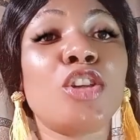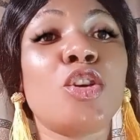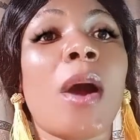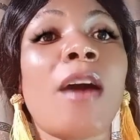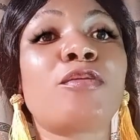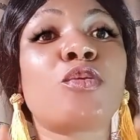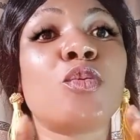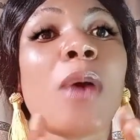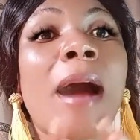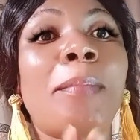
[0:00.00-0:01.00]
You have
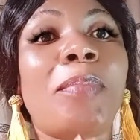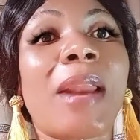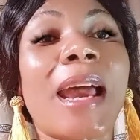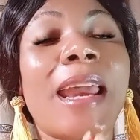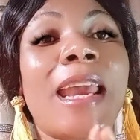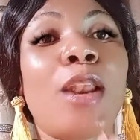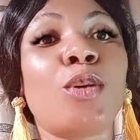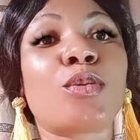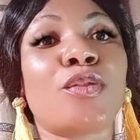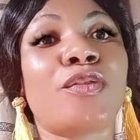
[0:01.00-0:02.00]
to apply a
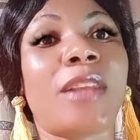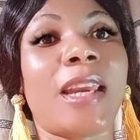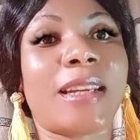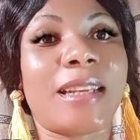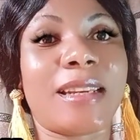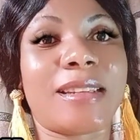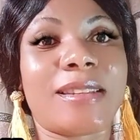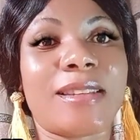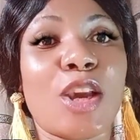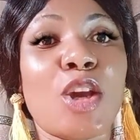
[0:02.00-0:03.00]
lot of
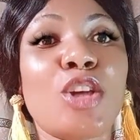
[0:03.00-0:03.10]
techniques.